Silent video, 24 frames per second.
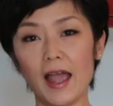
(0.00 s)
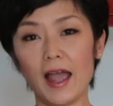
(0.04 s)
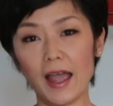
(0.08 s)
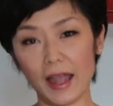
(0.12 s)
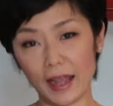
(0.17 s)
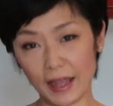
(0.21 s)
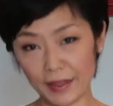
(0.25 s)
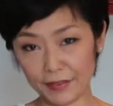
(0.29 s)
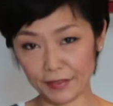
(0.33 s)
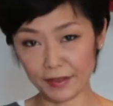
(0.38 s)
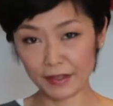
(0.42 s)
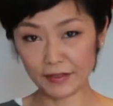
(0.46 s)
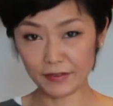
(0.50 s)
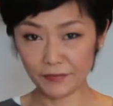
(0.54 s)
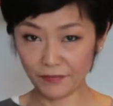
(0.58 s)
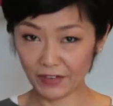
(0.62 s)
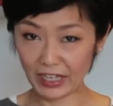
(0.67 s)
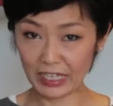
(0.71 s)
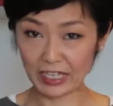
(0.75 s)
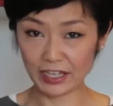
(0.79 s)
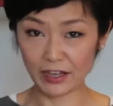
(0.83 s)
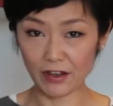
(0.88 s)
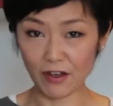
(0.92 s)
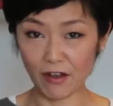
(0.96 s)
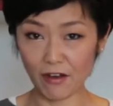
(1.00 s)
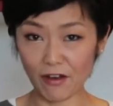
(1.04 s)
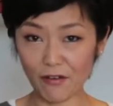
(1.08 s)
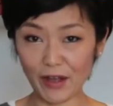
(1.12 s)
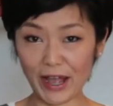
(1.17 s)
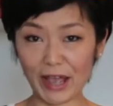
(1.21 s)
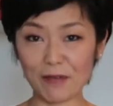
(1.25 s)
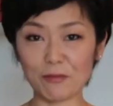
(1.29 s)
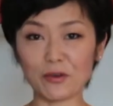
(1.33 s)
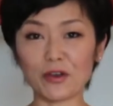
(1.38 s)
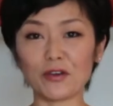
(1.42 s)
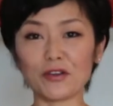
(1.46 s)
In this video,
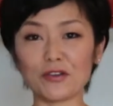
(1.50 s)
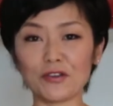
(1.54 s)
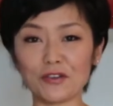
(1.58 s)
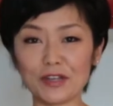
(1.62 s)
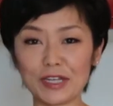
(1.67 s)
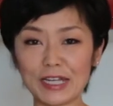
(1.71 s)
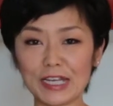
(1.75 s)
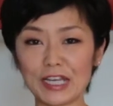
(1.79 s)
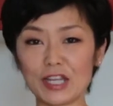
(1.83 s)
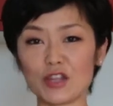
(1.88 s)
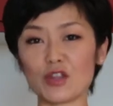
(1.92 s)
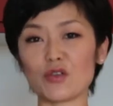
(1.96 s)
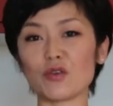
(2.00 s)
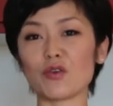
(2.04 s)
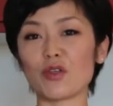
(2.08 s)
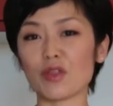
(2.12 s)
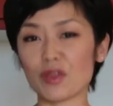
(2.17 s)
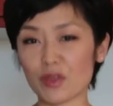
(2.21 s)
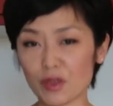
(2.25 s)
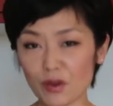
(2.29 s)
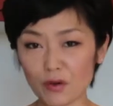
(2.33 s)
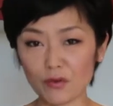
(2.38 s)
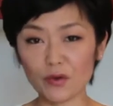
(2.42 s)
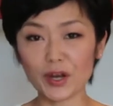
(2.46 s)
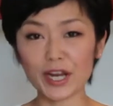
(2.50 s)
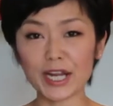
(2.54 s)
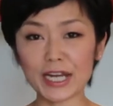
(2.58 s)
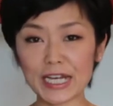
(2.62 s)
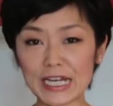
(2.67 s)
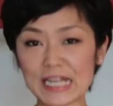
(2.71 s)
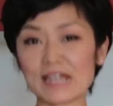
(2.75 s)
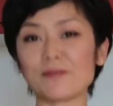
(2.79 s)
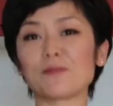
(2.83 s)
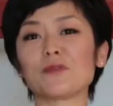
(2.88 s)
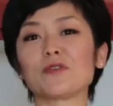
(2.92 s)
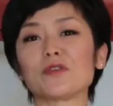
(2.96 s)
I'm going to teach you 3
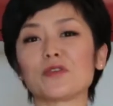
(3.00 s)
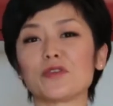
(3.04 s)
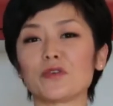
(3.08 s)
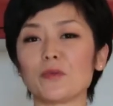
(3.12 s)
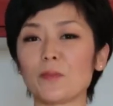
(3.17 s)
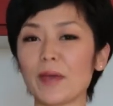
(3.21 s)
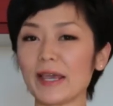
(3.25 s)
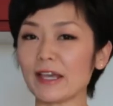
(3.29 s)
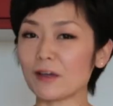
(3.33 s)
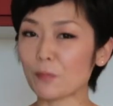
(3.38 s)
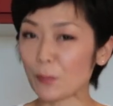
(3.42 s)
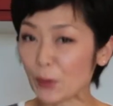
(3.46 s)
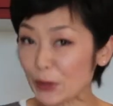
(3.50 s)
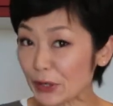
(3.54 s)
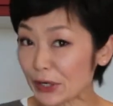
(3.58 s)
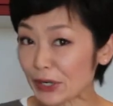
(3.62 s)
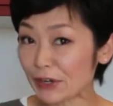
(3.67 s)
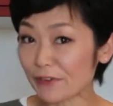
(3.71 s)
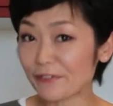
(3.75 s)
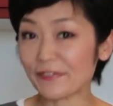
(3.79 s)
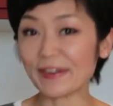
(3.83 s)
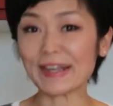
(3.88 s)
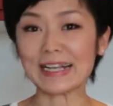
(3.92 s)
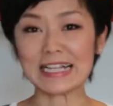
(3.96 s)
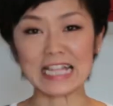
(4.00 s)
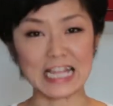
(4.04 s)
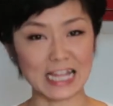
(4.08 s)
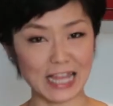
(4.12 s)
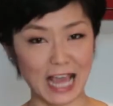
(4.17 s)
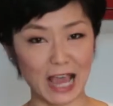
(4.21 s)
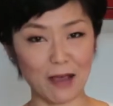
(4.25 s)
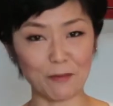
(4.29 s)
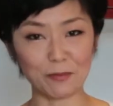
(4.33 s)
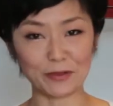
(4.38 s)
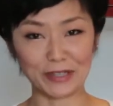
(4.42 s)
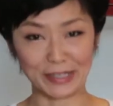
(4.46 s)
tips to make perfect
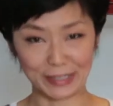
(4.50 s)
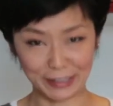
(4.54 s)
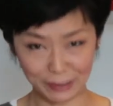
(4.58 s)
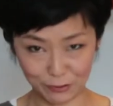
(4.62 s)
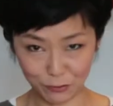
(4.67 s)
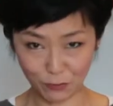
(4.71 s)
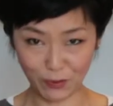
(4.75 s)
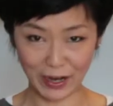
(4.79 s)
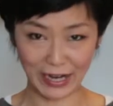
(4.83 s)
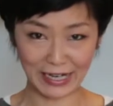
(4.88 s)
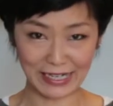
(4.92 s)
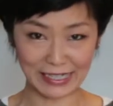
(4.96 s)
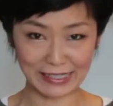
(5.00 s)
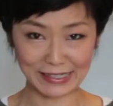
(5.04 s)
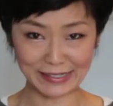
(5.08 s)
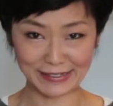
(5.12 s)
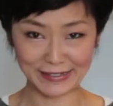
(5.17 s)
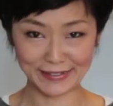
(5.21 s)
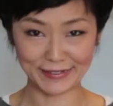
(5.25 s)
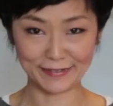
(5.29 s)
Japanese rice.